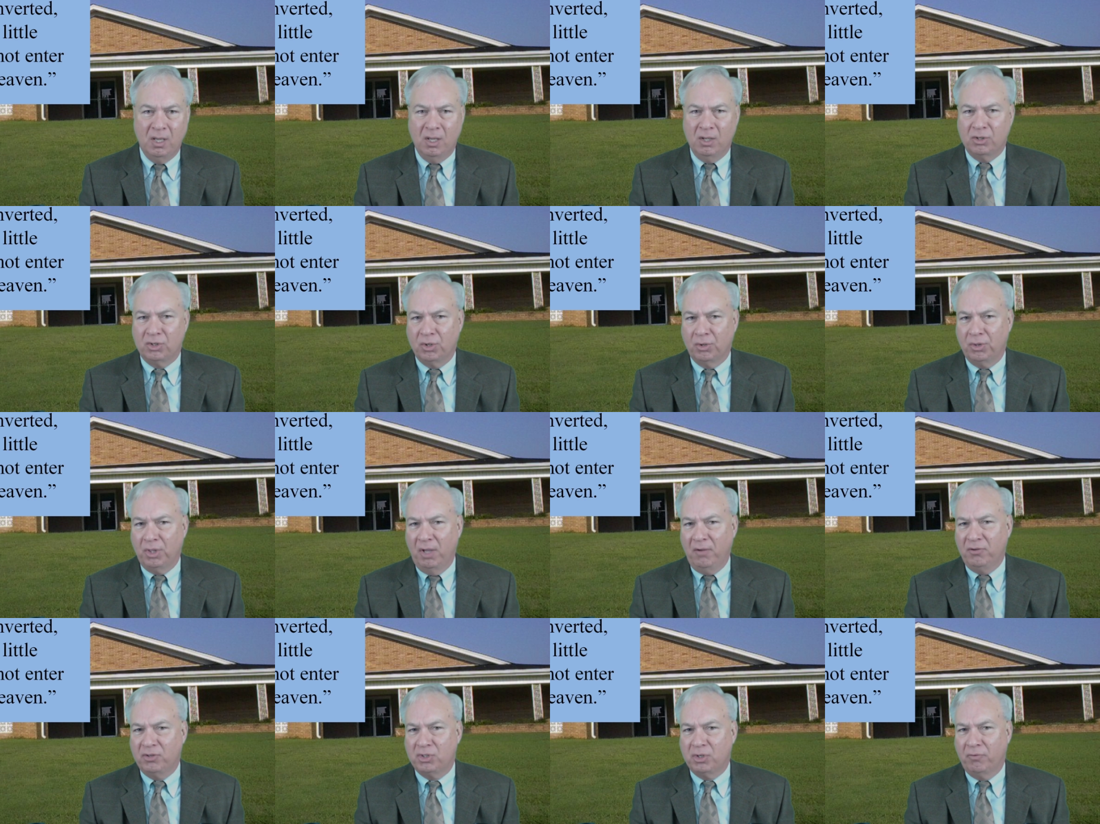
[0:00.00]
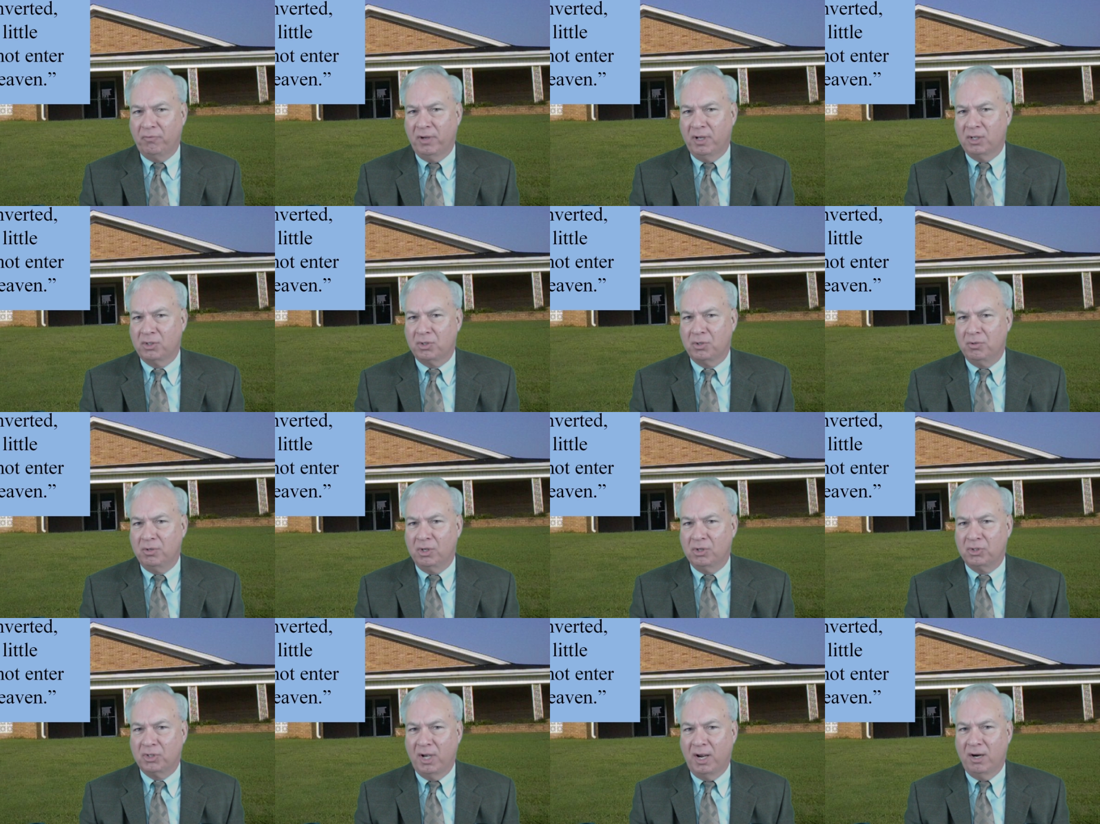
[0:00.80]
So those of us who
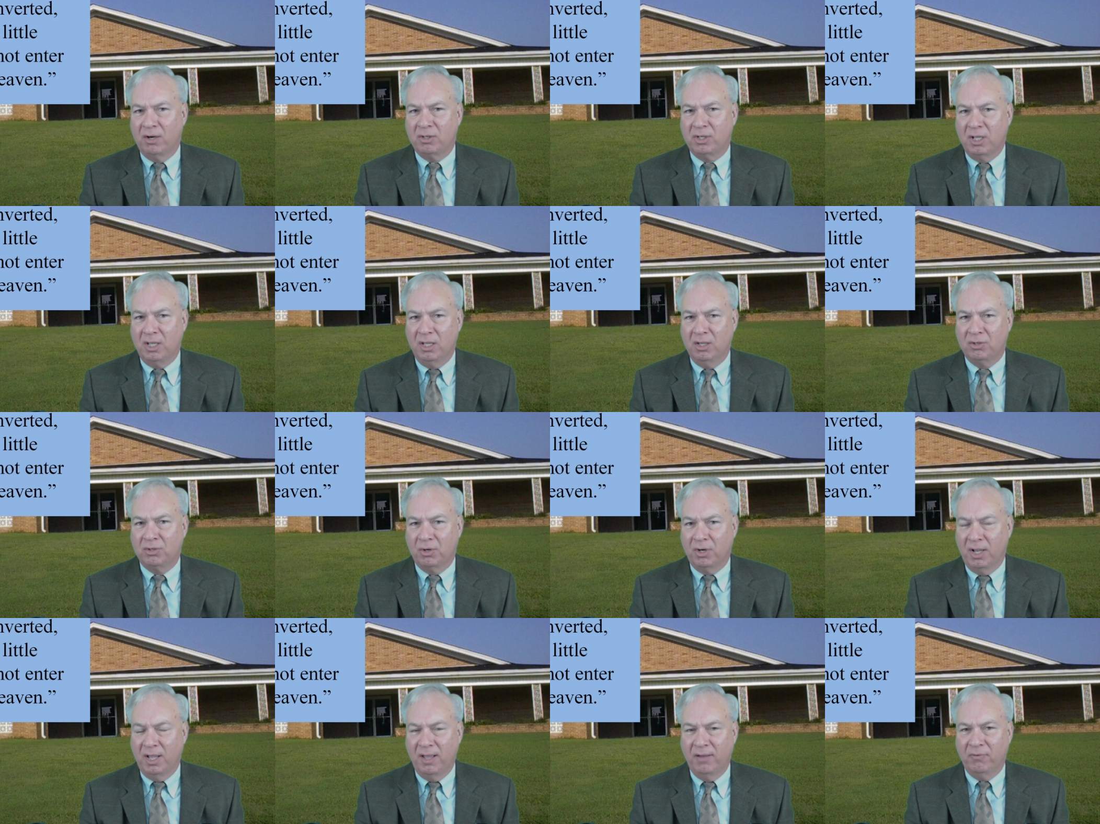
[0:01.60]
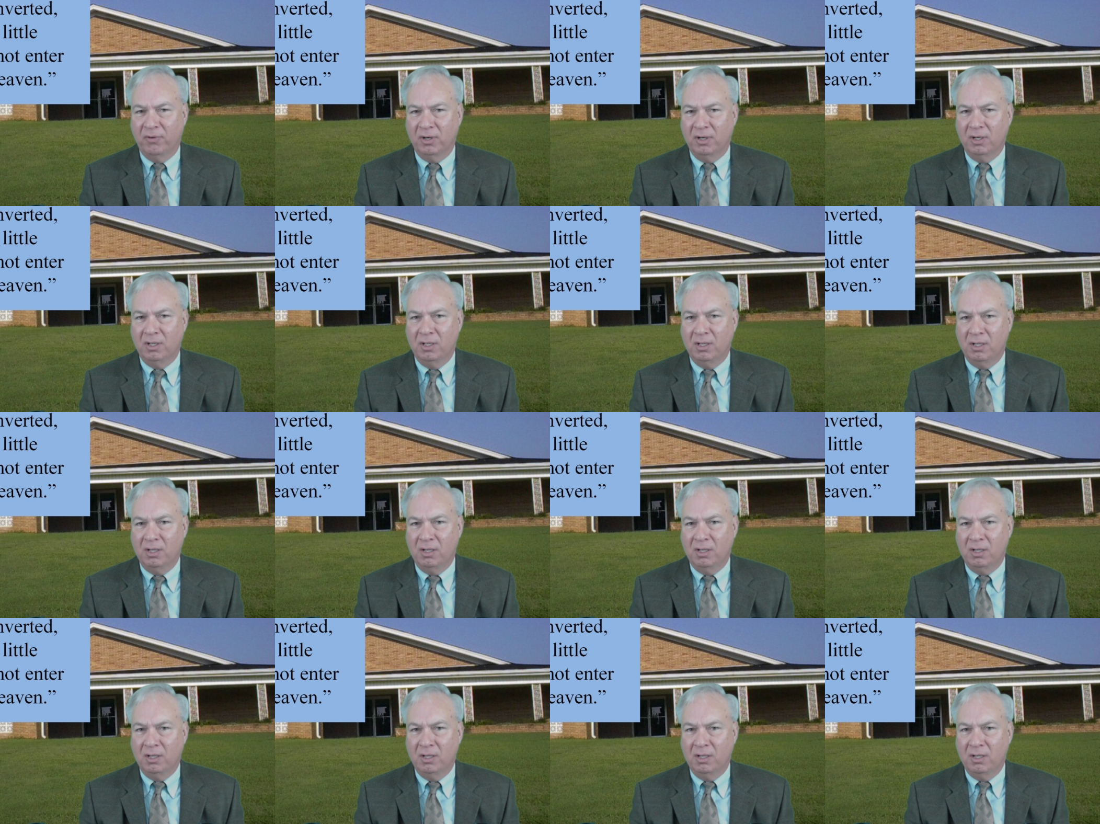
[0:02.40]
desire to enter heaven